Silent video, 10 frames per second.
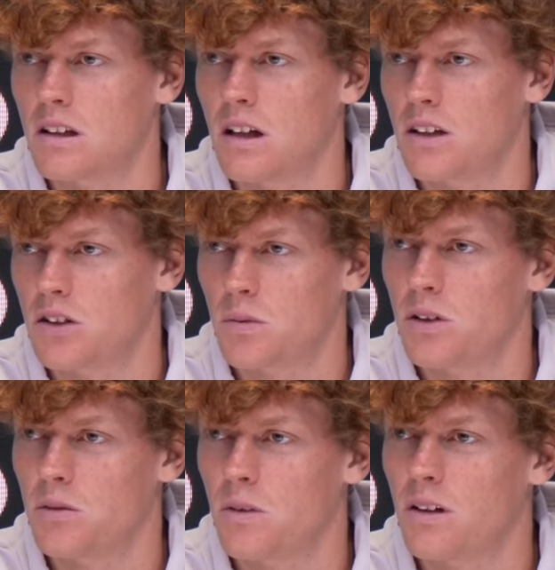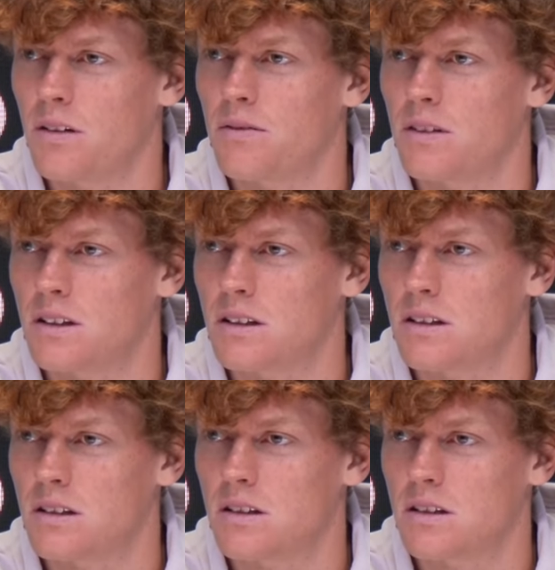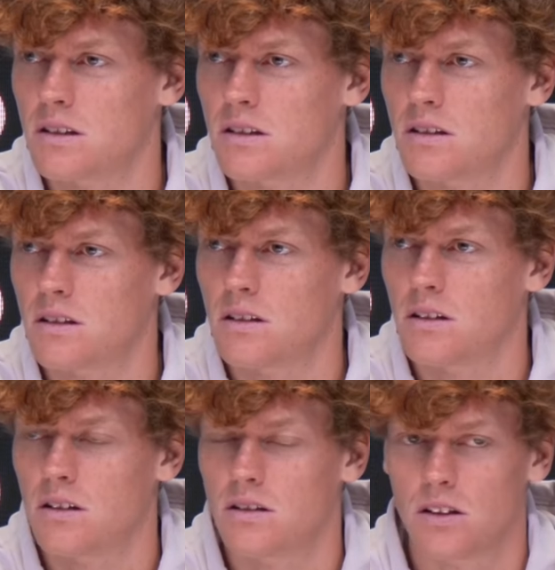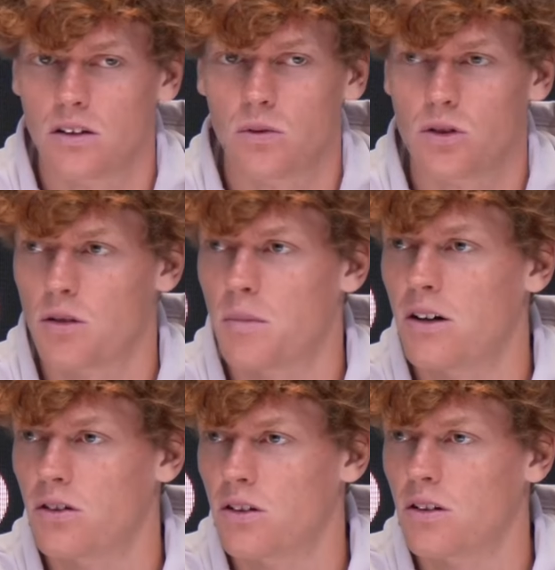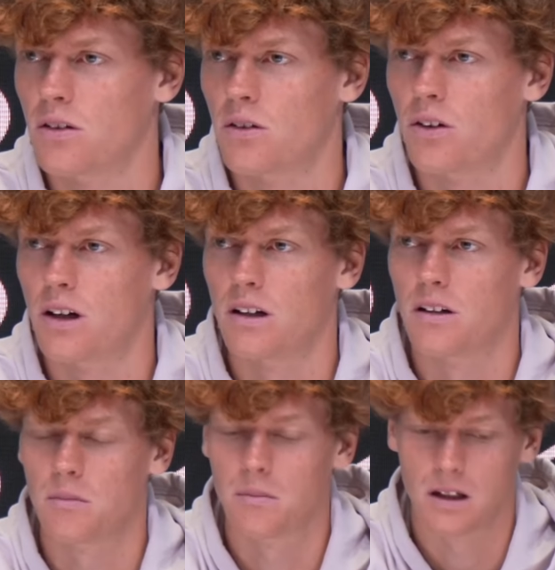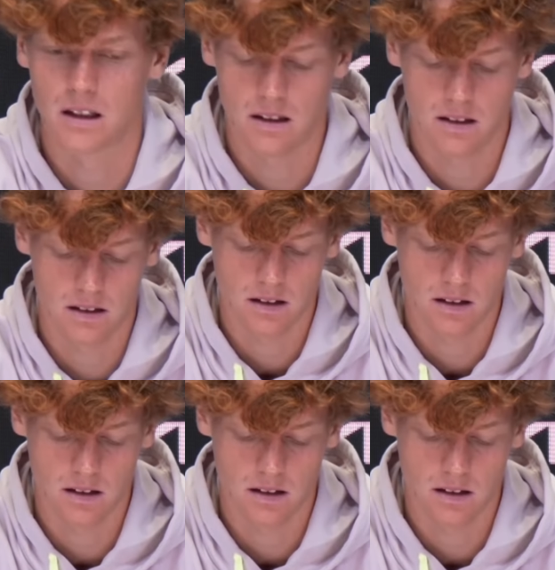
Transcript: tennis when you believe it's a huge amount already. But